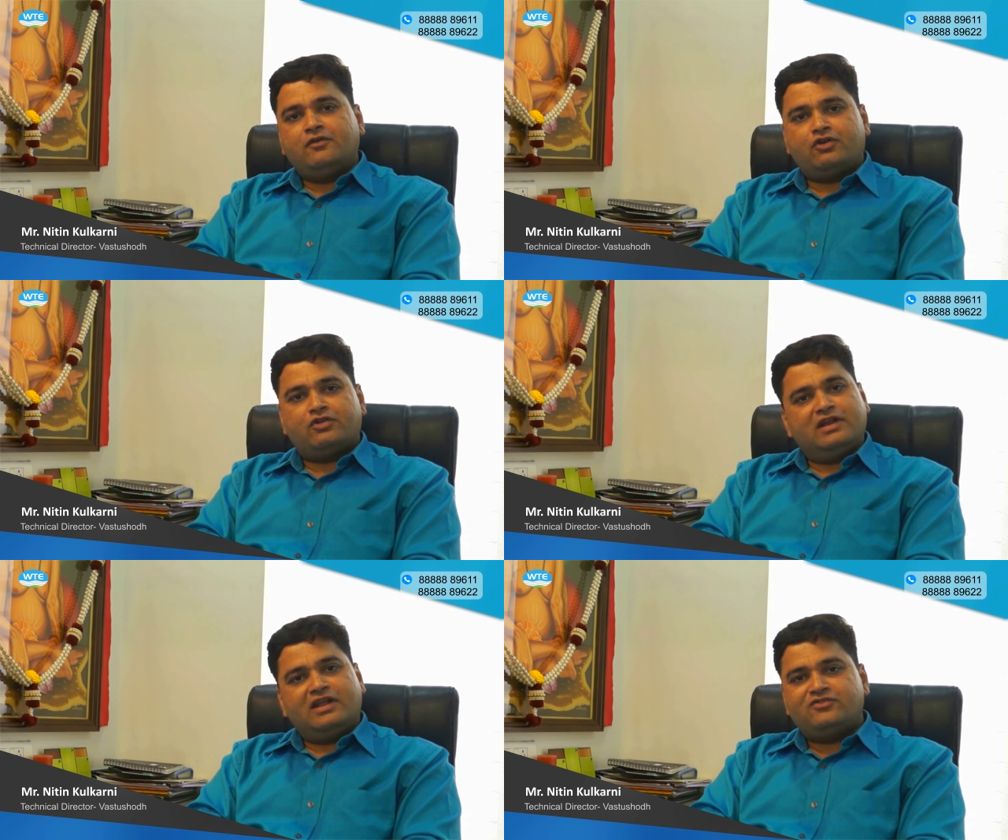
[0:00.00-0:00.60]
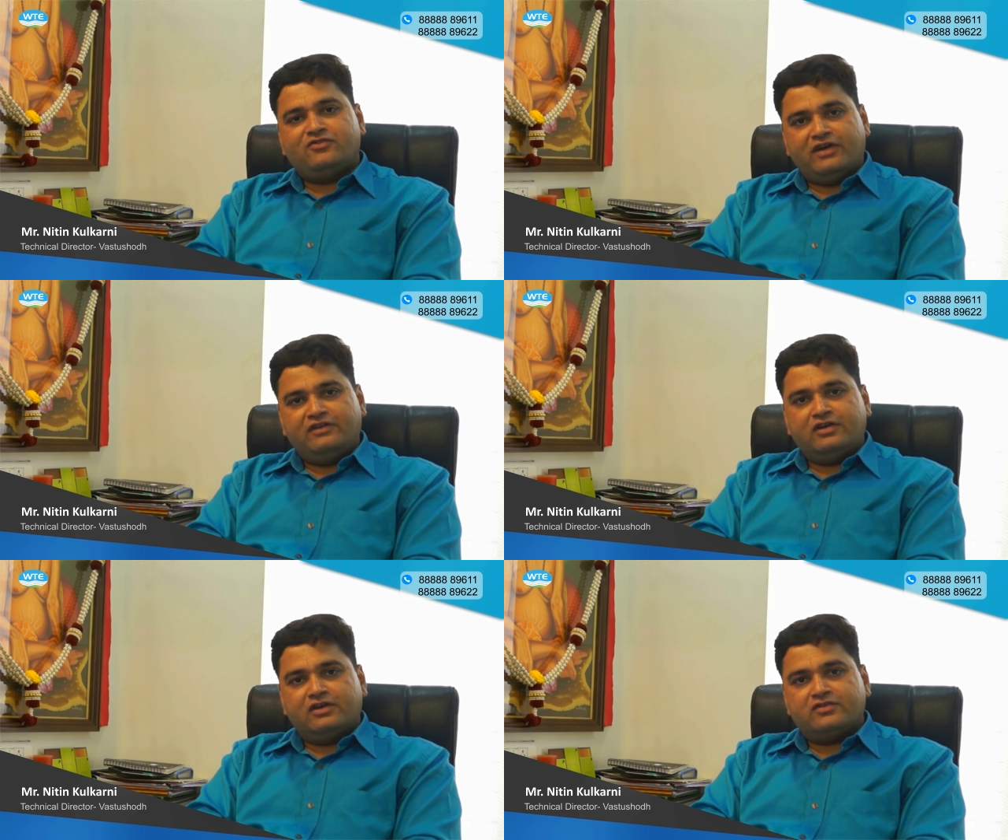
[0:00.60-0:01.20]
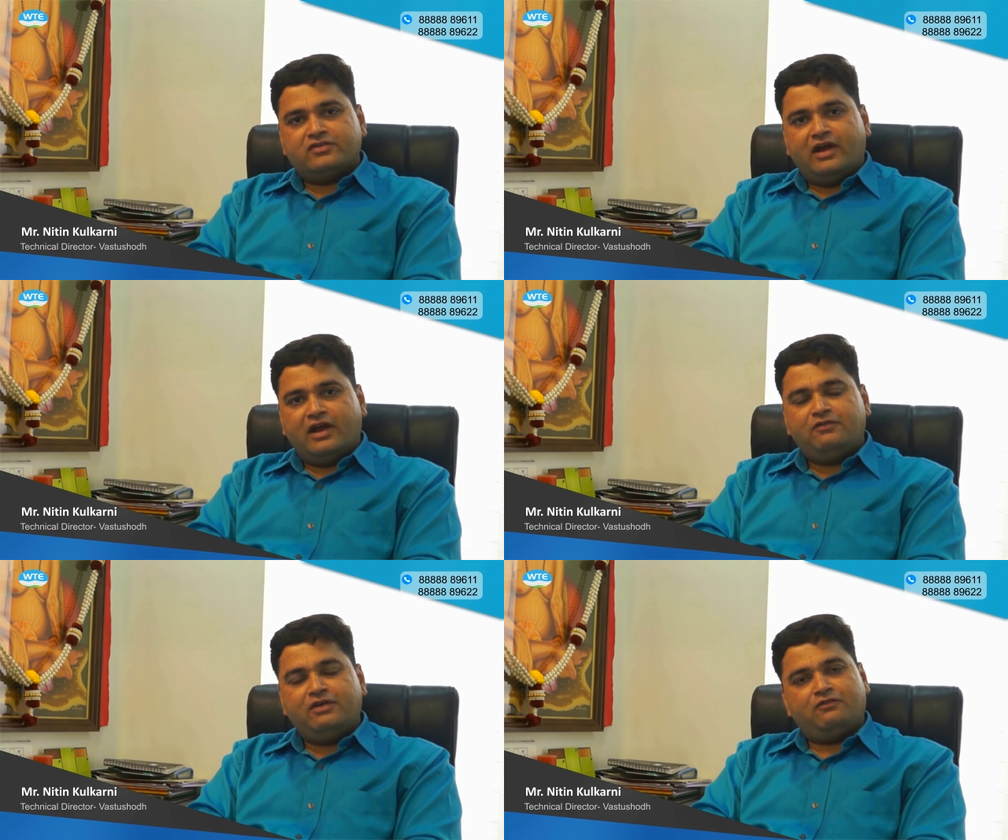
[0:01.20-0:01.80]
for the last five years.
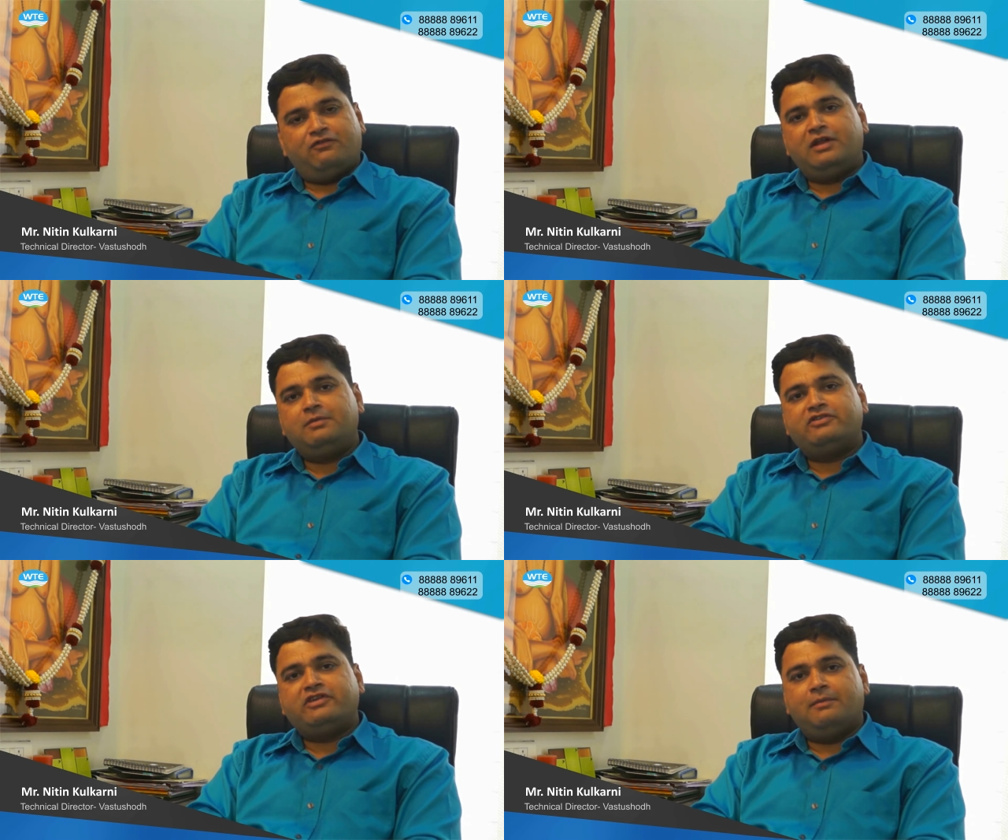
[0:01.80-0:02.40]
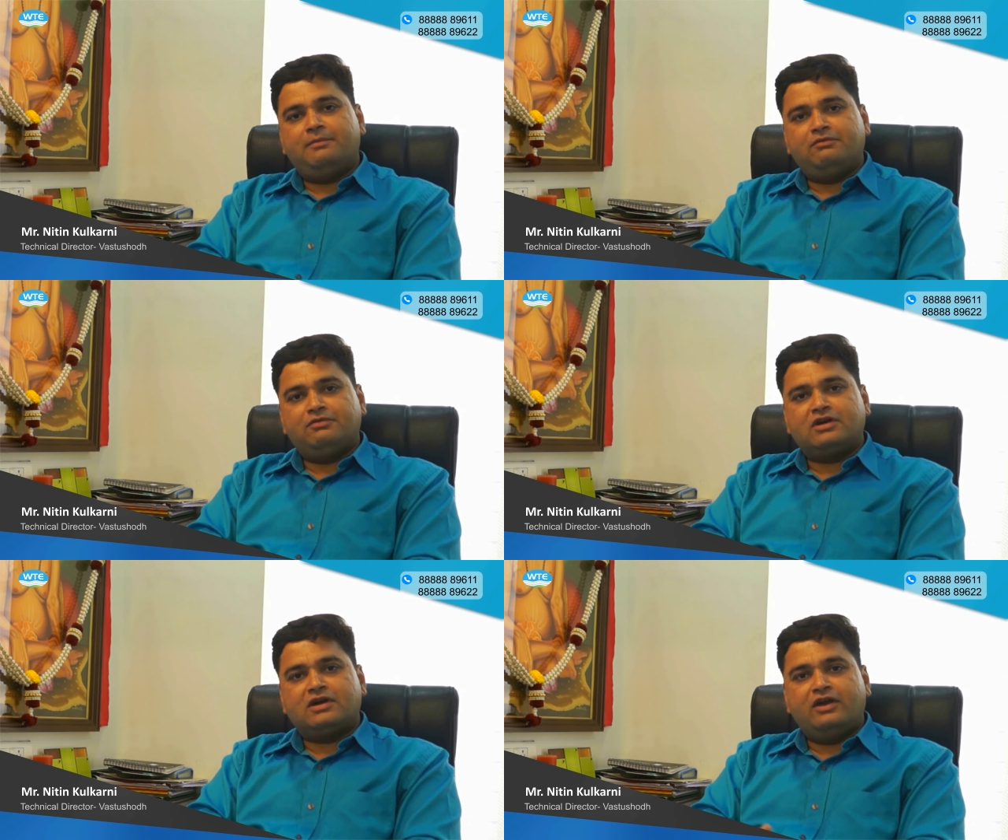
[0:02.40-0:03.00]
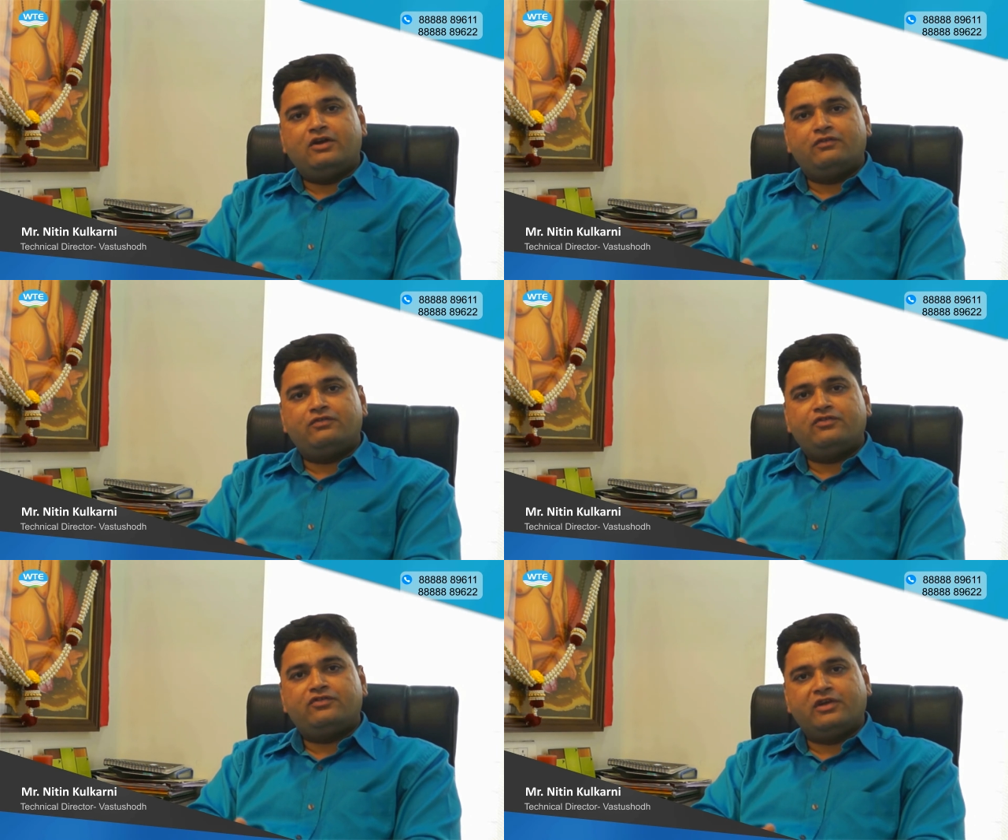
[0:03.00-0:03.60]
And we are very much happy with the kind of
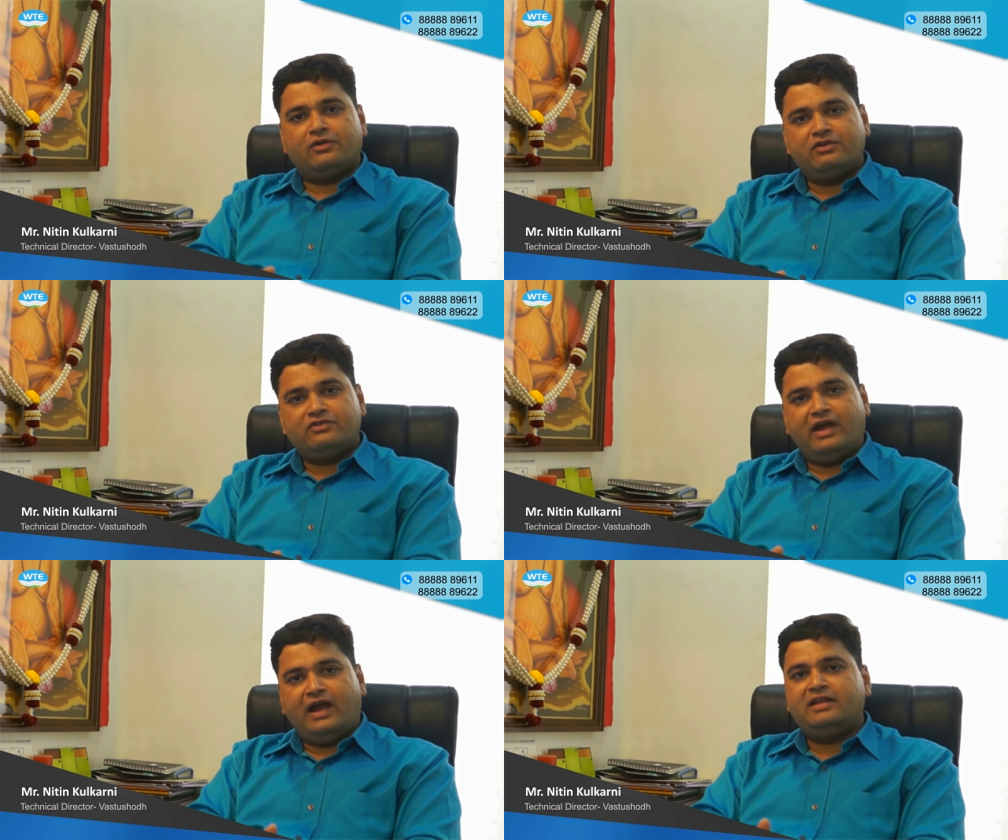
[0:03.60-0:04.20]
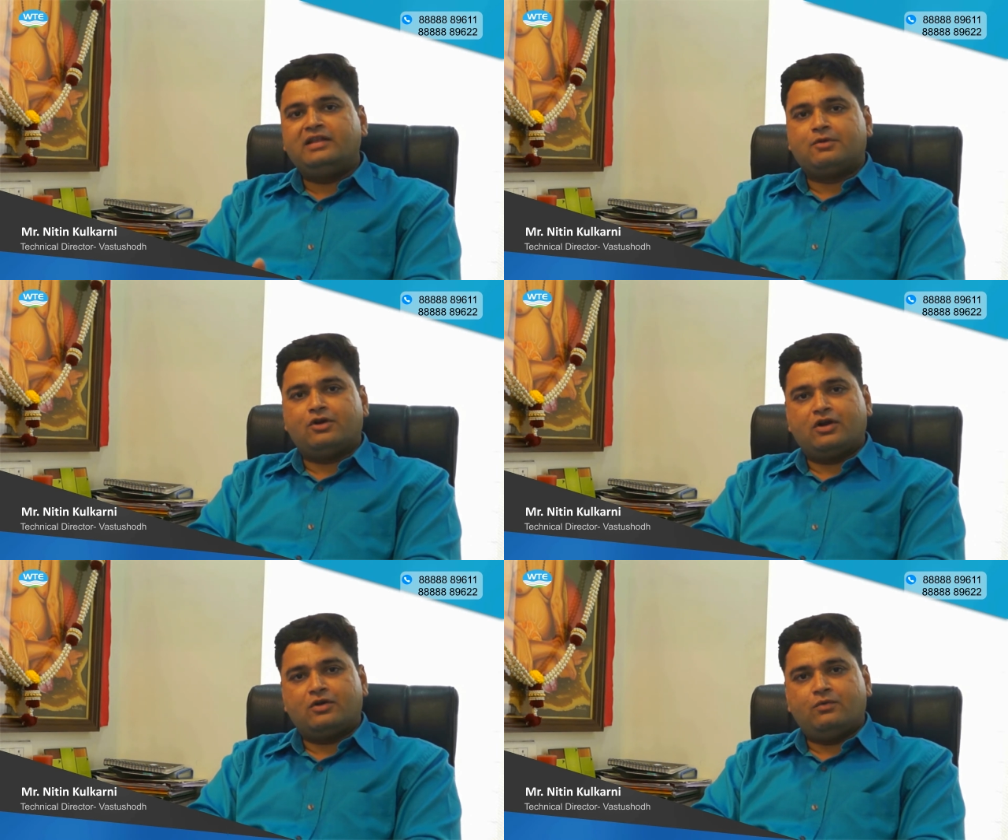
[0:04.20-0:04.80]
service and the product